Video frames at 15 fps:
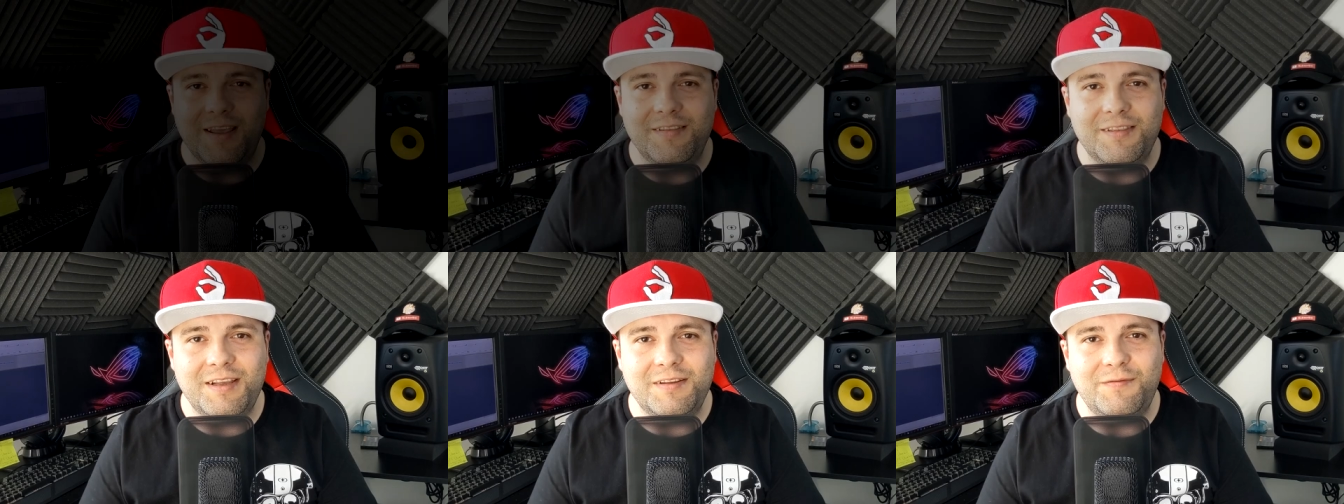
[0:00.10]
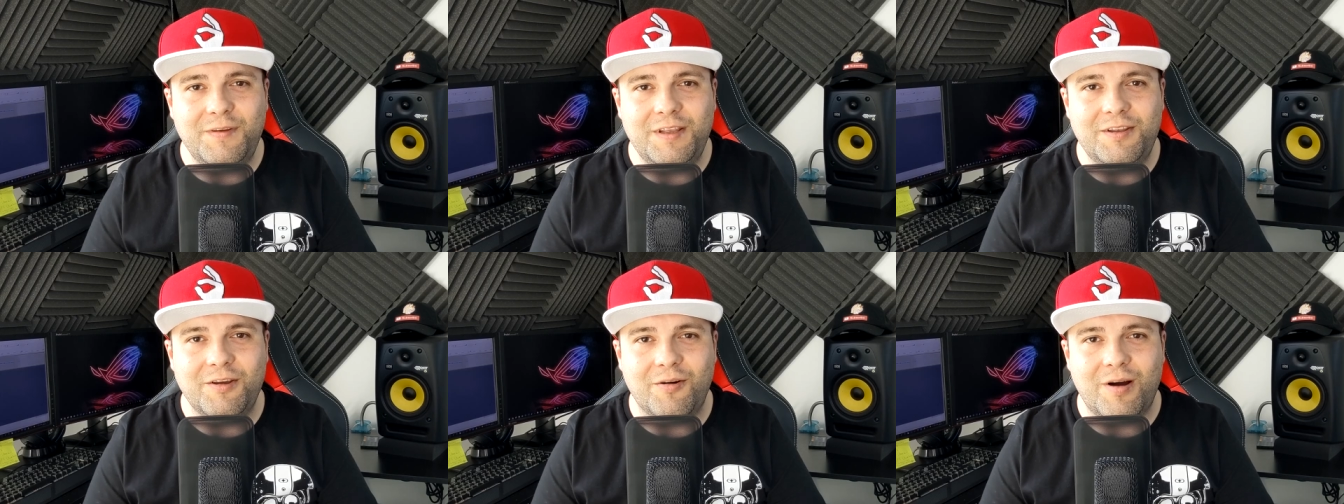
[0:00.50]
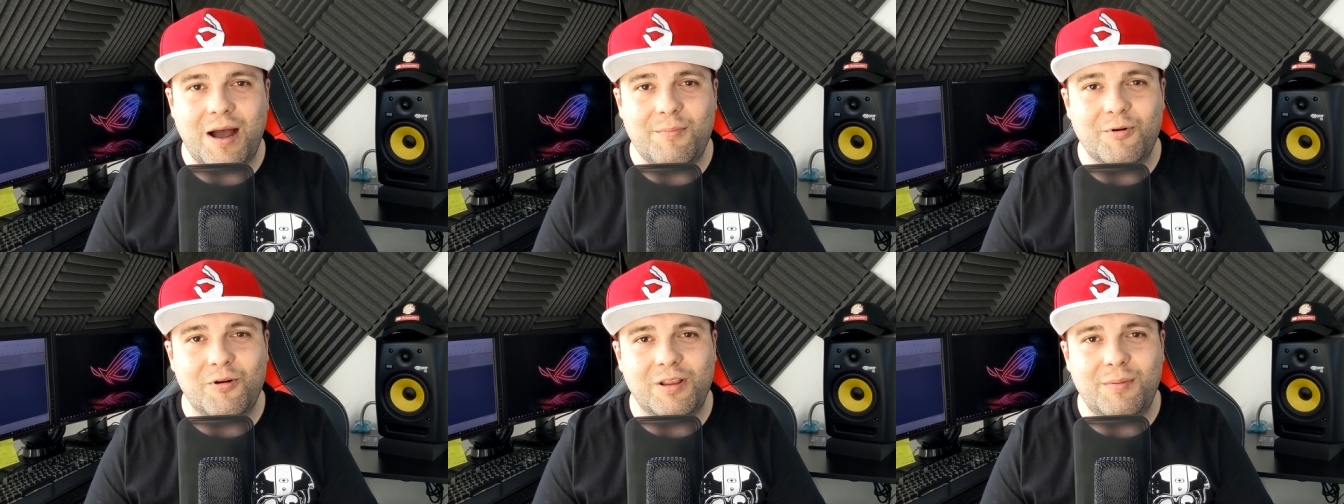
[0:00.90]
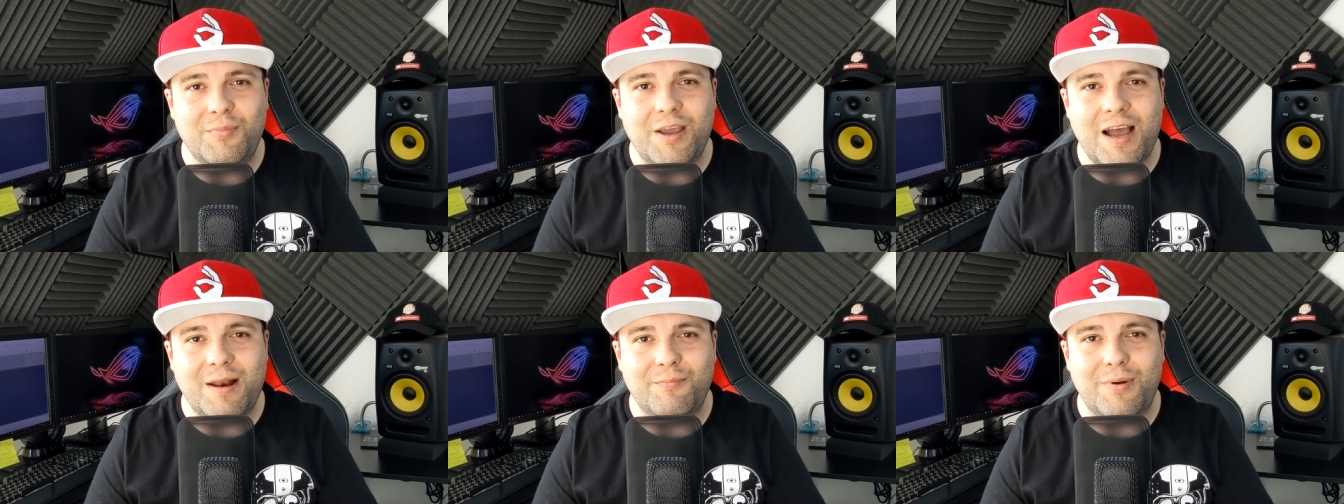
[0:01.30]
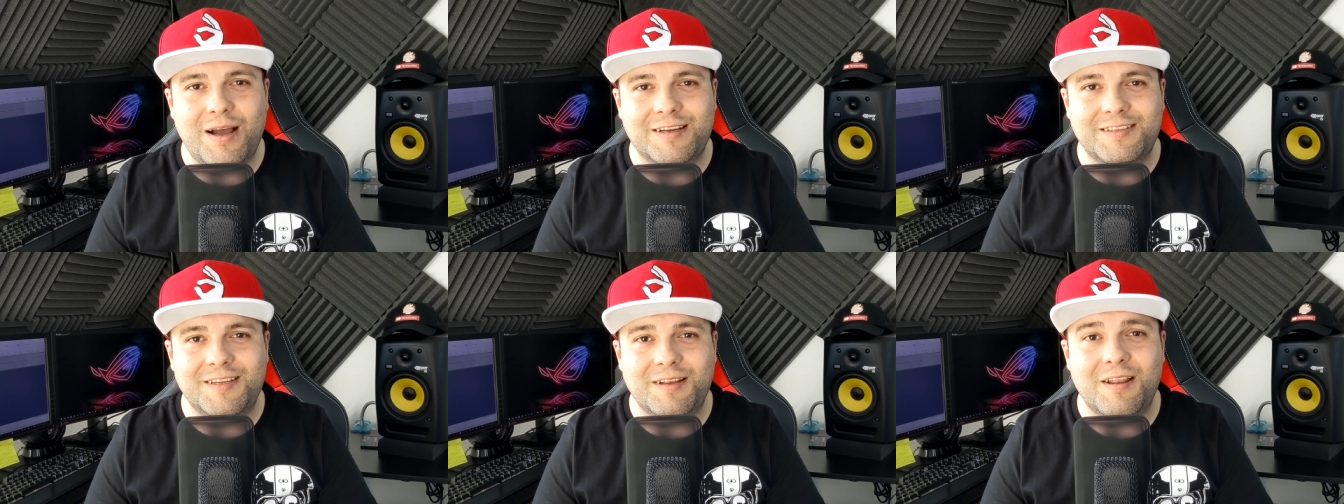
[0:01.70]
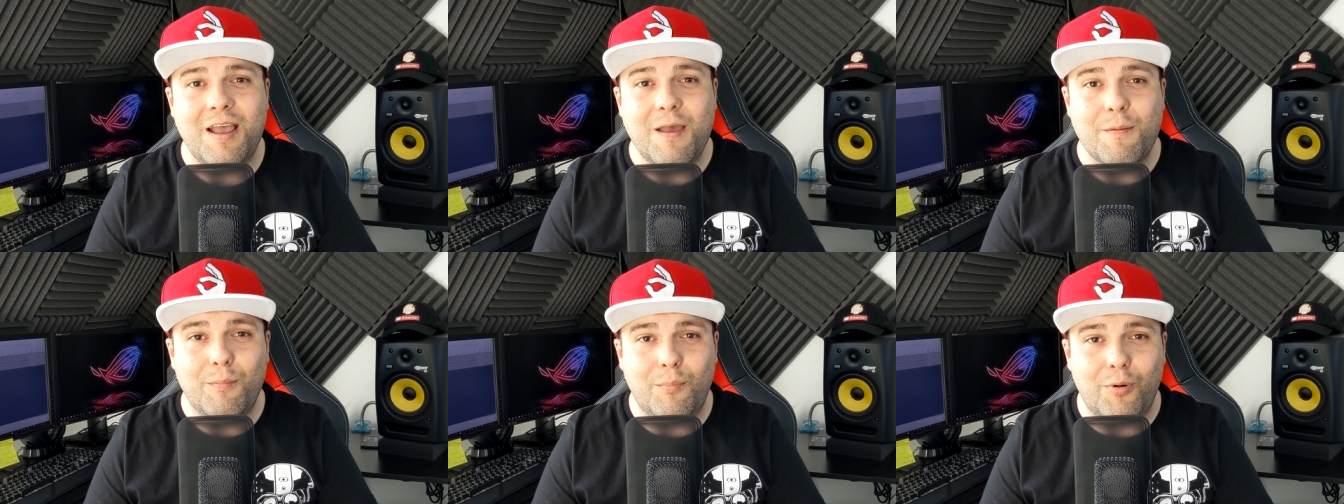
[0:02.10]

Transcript: In this video I'm gonna be unboxing